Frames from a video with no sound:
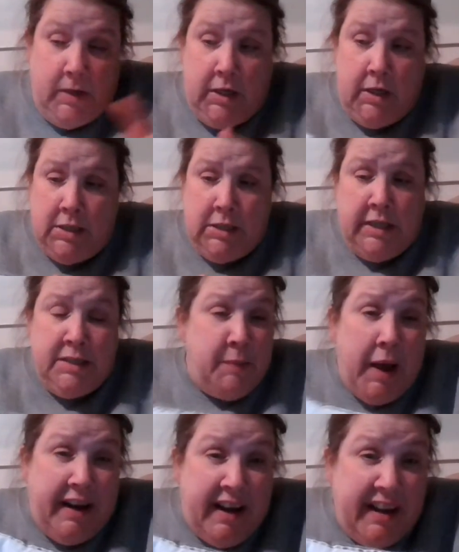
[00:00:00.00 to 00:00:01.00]
It's
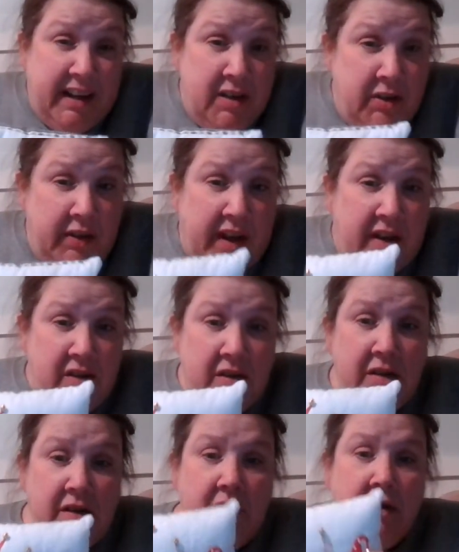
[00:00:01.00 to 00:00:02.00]
mine. I can do that.
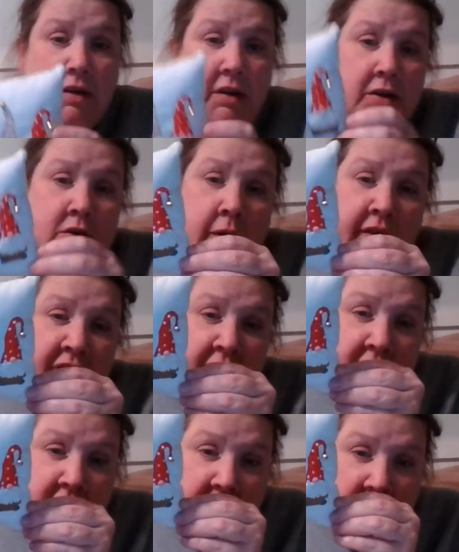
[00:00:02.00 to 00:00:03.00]
So I
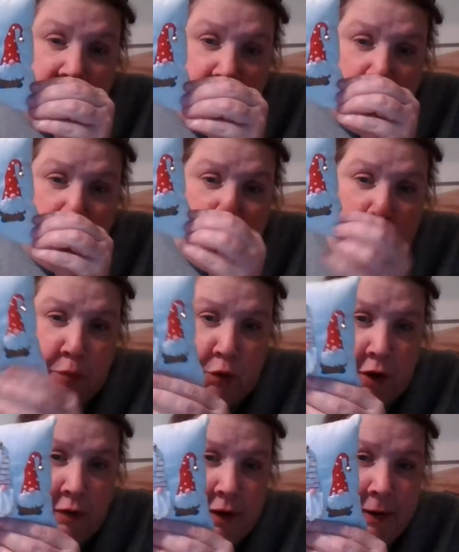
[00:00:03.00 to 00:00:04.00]
finished the little gnome
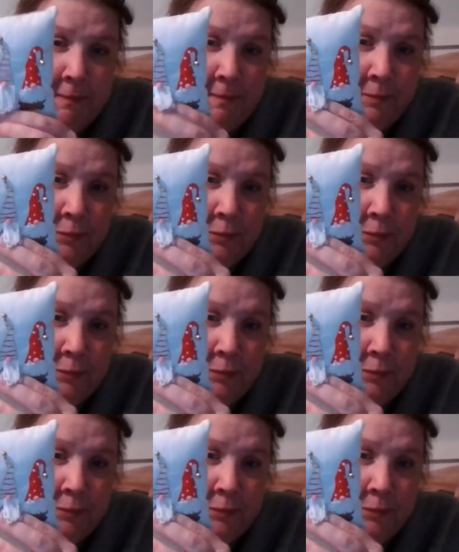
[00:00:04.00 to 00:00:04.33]
embroidery.